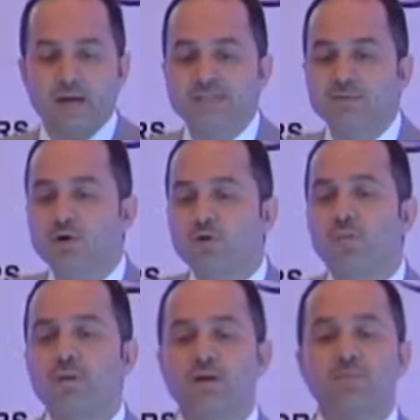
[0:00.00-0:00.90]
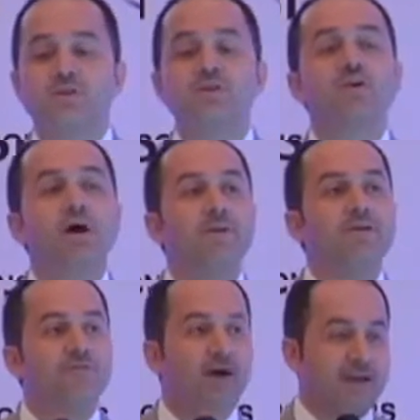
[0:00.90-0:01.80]
antimicrobial prescribing
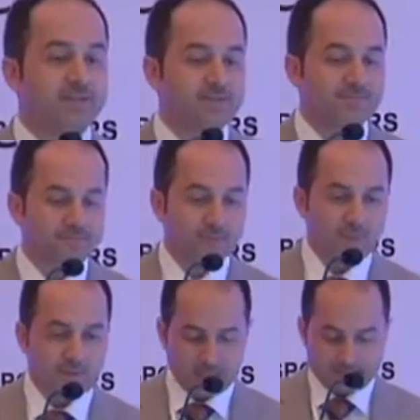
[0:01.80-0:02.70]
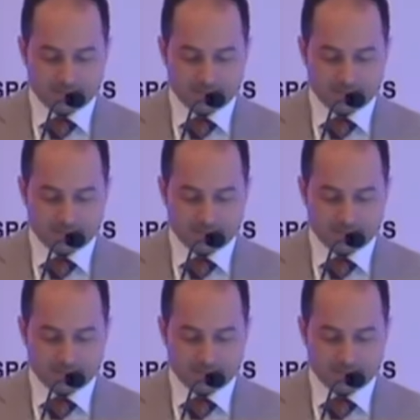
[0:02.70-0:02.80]
facts and